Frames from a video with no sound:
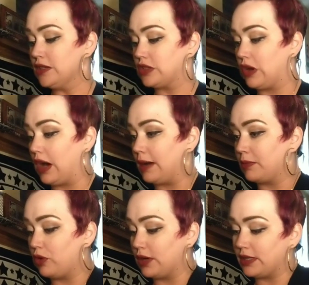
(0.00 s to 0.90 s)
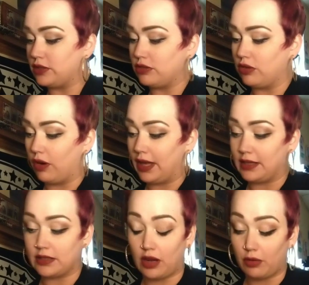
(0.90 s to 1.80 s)
So I'm going to go ahead
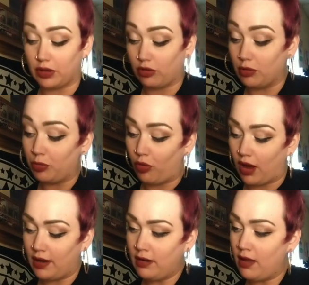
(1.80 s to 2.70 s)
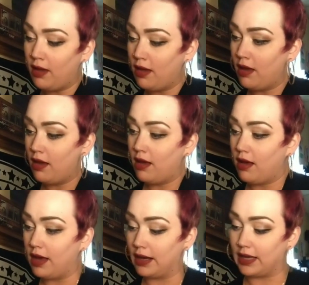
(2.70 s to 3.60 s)
and start with group 1.
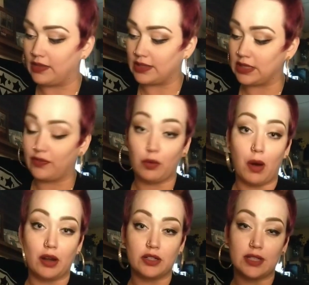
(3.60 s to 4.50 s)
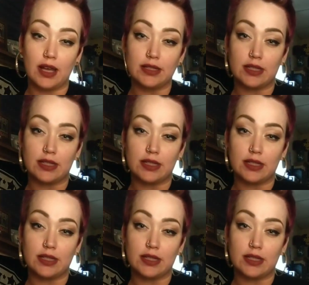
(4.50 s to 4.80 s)
And again, this is for water signs.